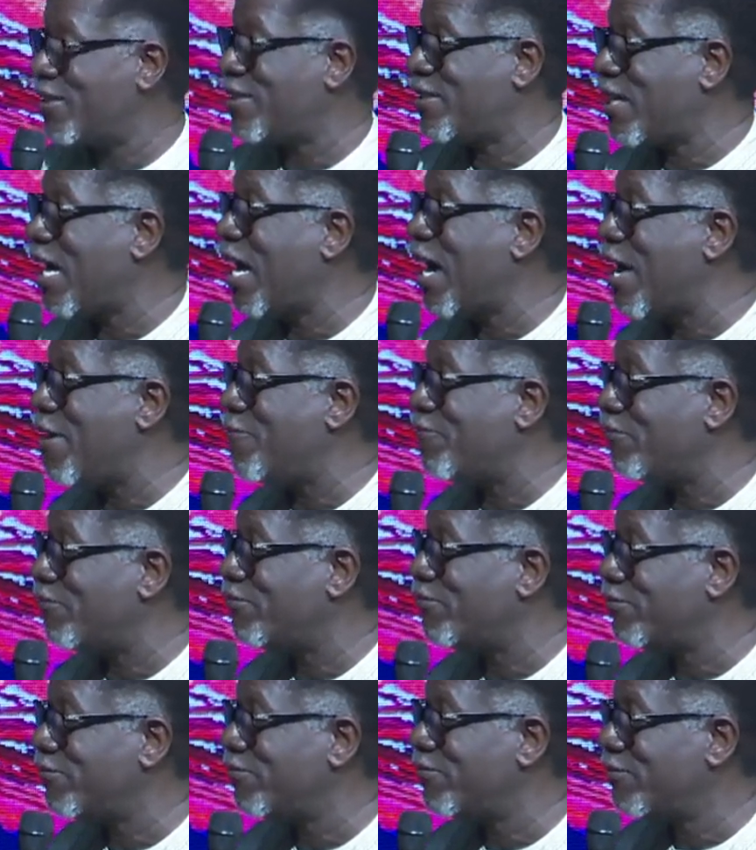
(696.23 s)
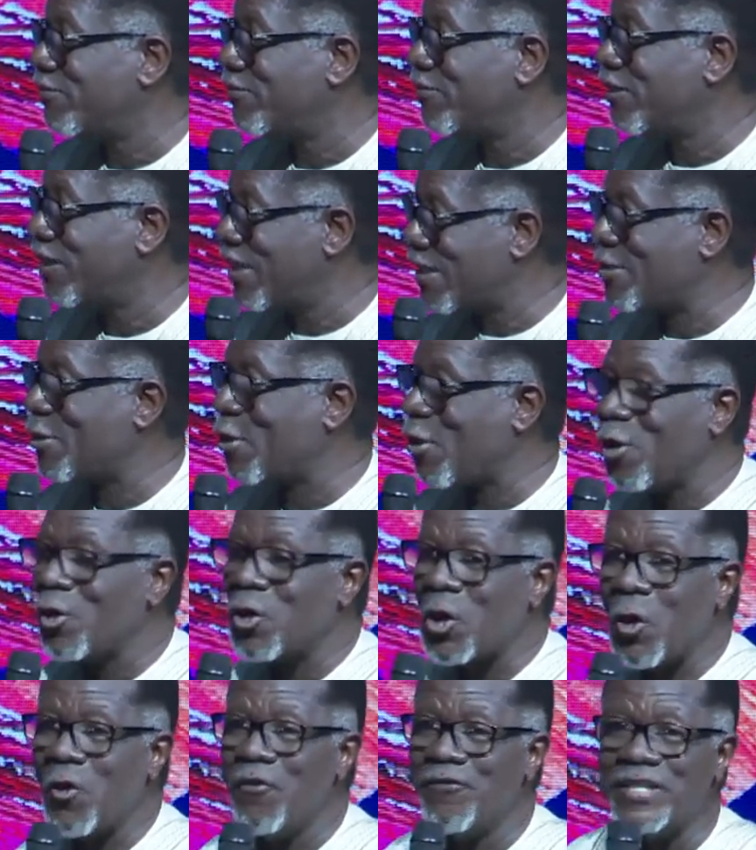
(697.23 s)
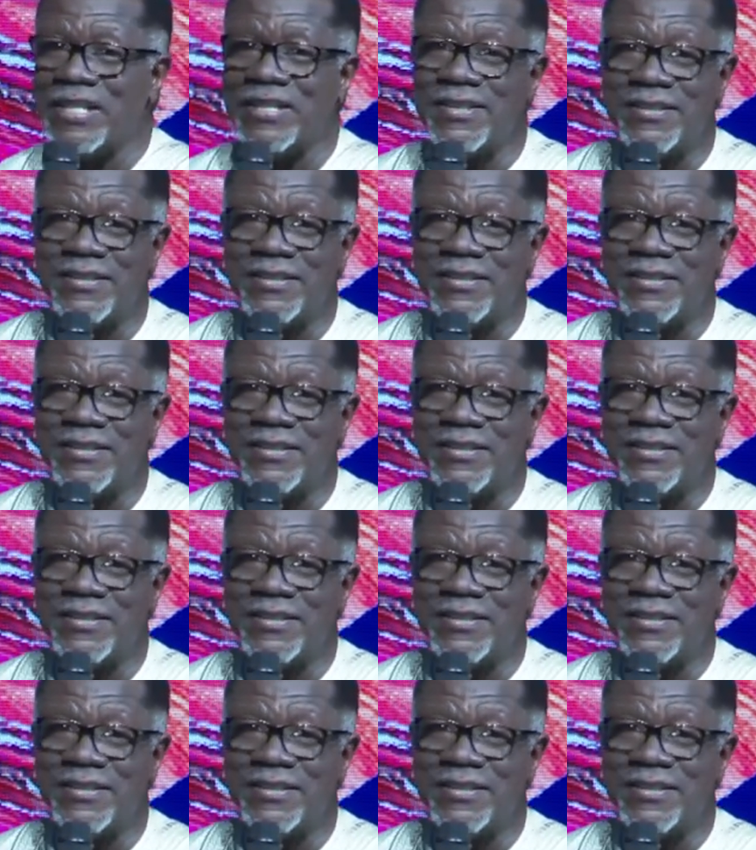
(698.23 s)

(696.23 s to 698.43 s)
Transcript: time. It's called COVID.